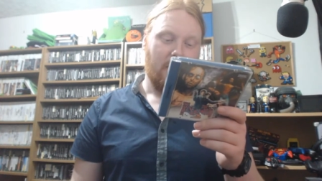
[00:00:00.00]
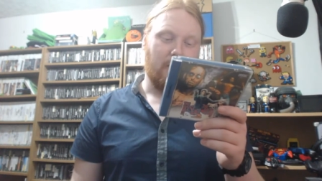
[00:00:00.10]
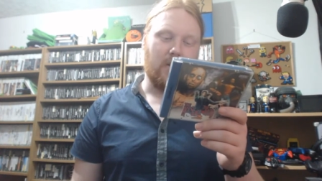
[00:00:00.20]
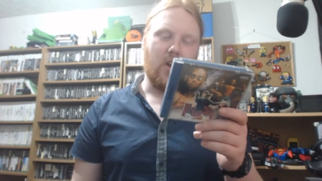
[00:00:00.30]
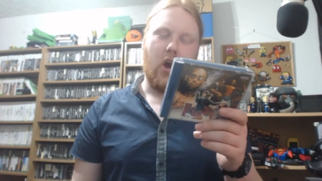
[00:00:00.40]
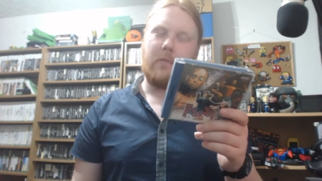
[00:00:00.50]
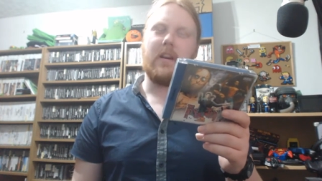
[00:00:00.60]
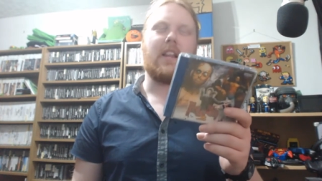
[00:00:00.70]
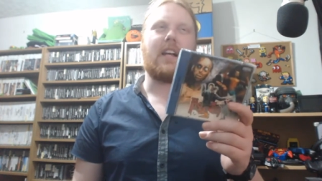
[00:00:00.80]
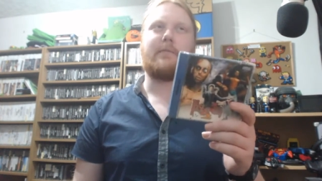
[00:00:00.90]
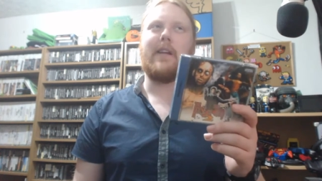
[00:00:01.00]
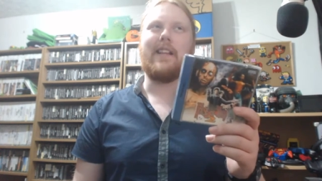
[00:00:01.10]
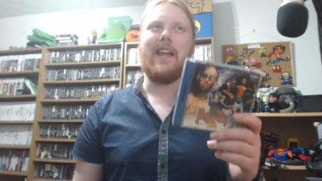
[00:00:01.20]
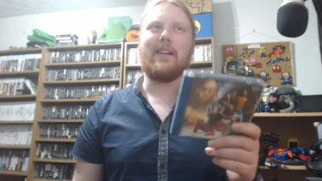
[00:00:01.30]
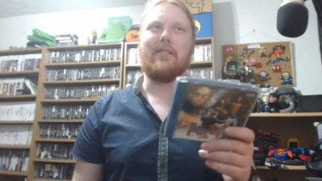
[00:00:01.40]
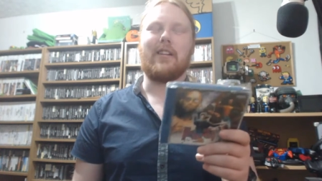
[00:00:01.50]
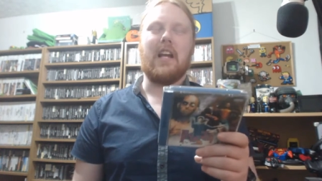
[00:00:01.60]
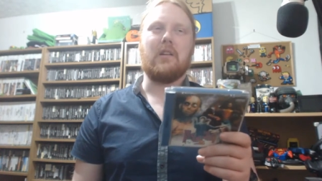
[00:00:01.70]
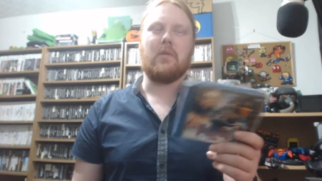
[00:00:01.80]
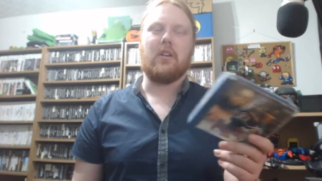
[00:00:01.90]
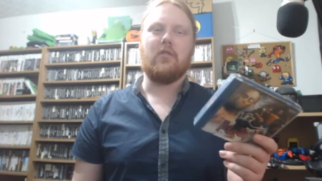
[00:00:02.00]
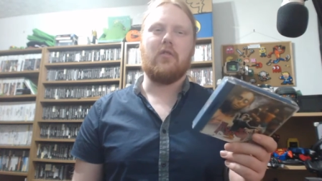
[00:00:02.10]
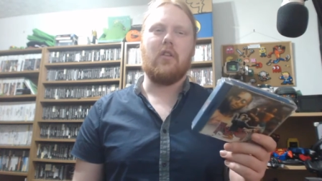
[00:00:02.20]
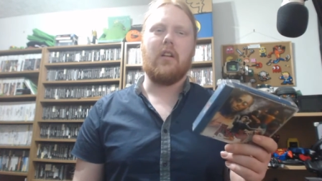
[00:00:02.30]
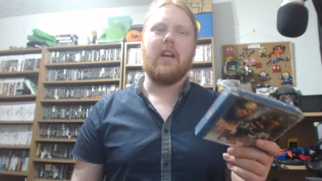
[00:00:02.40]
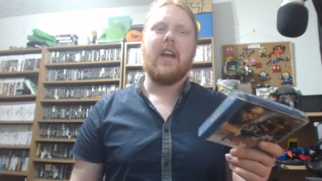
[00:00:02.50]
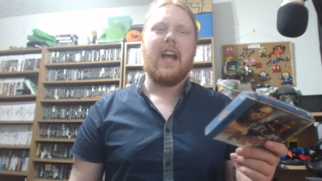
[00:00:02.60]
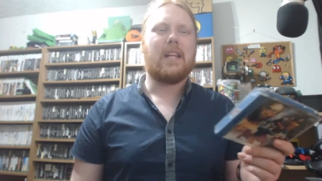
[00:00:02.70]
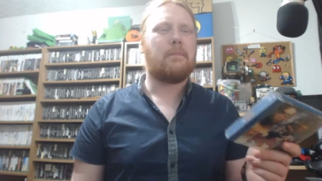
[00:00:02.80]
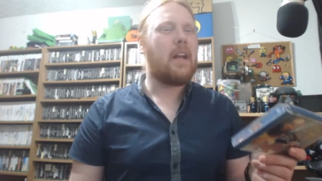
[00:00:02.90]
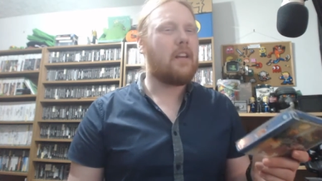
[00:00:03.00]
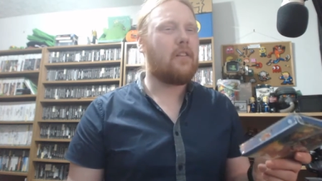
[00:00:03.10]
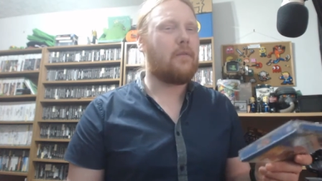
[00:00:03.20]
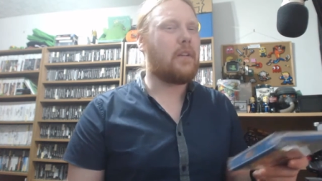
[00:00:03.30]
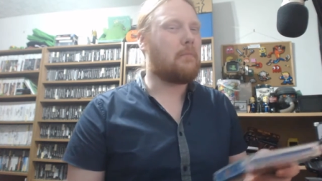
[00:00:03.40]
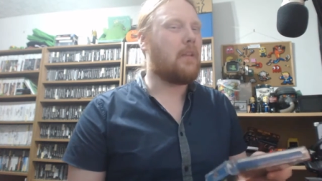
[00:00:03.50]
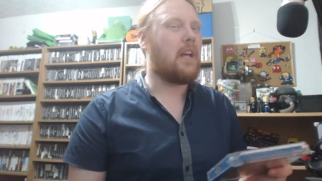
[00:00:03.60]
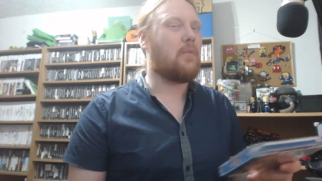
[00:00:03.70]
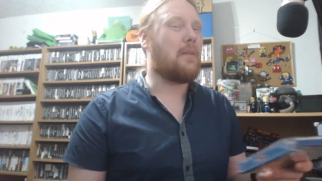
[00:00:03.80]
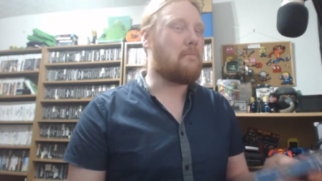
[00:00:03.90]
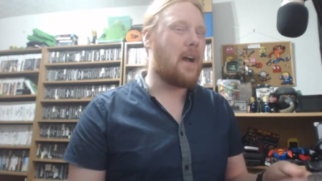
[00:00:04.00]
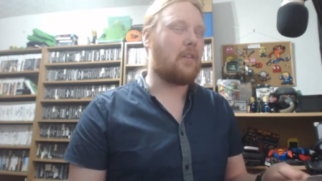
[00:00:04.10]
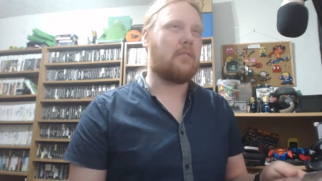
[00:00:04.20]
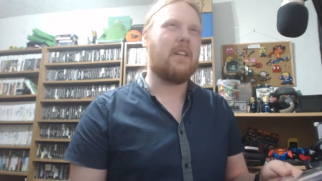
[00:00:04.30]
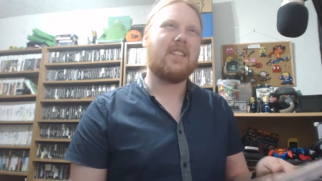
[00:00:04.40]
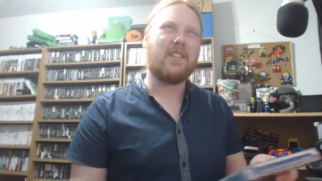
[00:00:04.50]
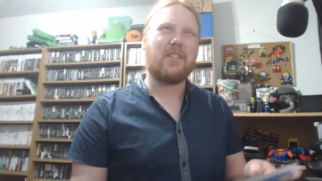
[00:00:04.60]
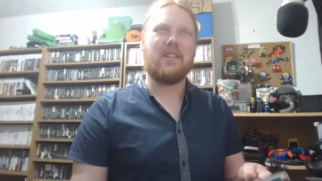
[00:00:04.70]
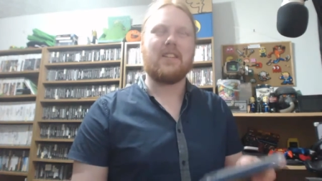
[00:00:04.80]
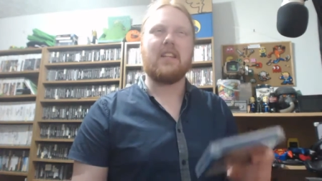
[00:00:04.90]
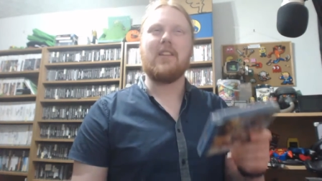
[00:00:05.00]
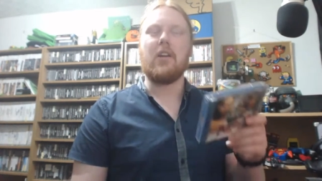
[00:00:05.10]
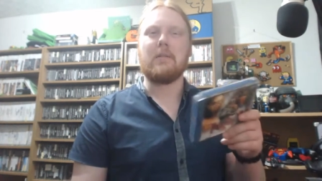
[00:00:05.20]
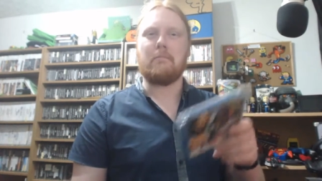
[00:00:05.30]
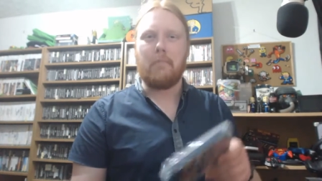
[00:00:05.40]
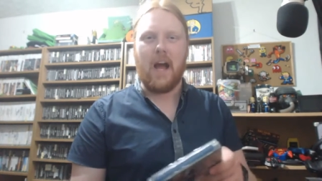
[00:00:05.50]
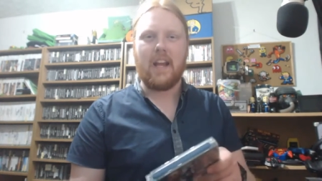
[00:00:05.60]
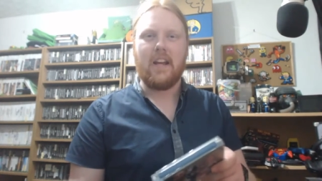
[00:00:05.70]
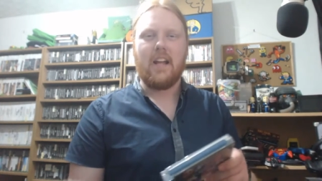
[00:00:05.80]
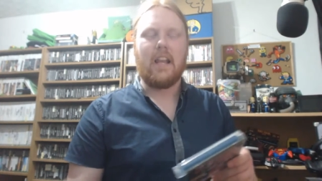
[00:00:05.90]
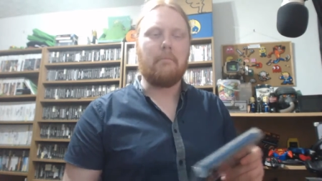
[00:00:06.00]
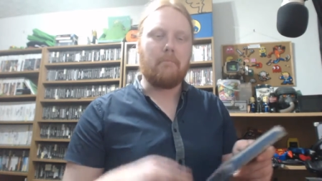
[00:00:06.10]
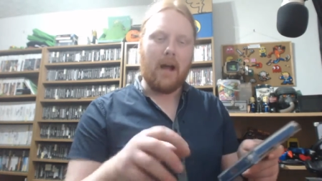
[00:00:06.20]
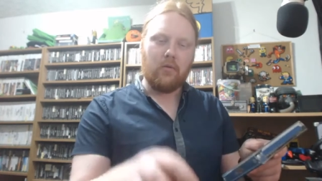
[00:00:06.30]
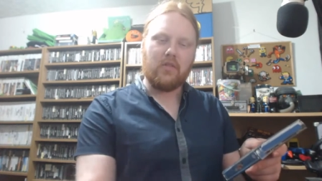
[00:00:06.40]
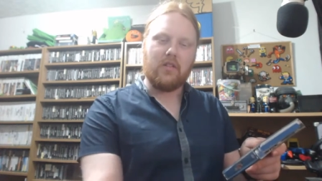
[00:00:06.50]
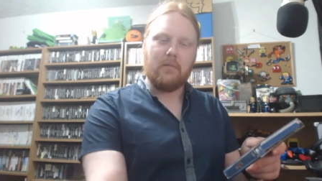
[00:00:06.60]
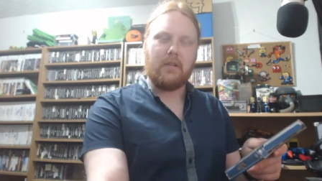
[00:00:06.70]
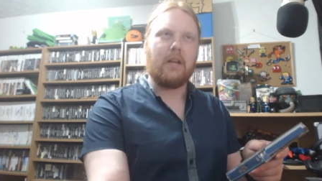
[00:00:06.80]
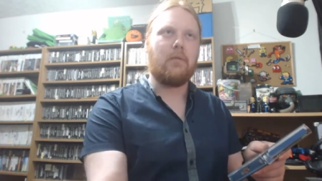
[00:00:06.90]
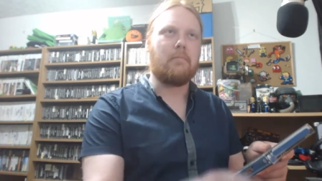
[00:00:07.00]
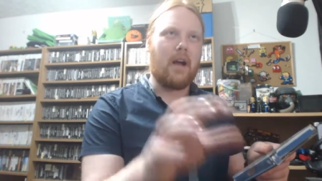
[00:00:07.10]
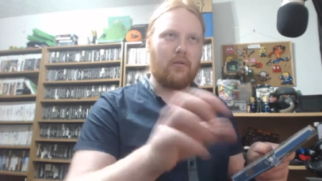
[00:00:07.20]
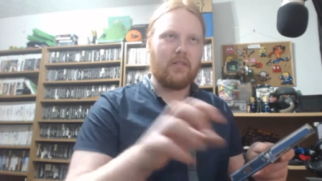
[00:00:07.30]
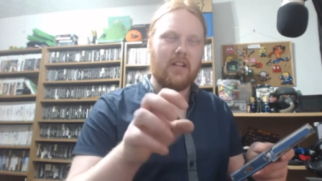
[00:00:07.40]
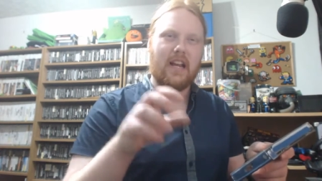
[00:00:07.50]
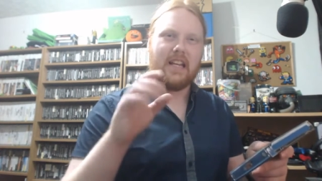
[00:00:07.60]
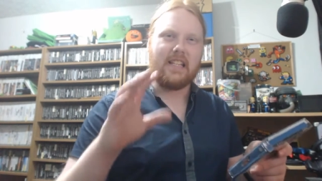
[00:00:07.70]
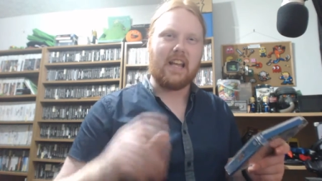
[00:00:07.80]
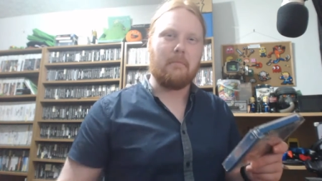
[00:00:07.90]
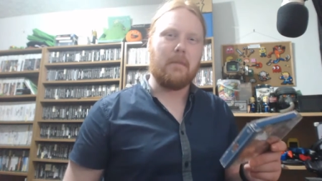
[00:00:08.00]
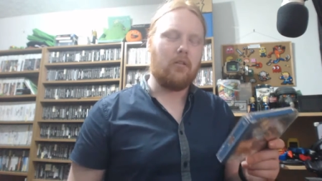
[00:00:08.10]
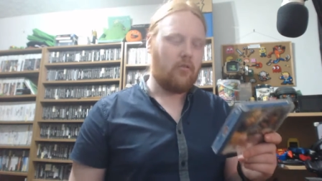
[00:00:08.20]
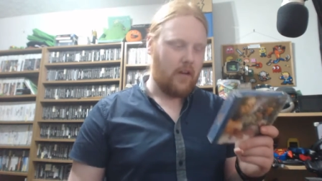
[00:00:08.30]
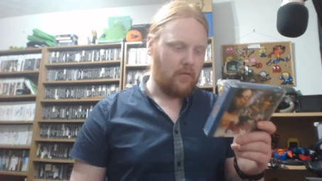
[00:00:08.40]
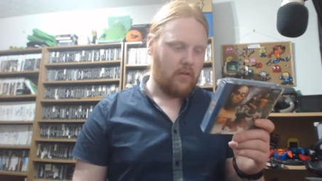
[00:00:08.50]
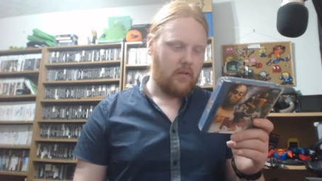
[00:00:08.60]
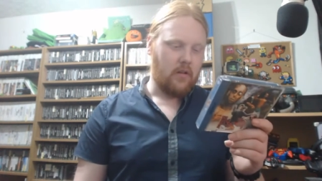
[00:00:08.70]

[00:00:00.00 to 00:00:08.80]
But nobody likes playing light gun games with a controller. It's bad enough when you're playing with a mouse. I mean, it's not as bad. Like, mouse, playing with mouse is like a middle ground.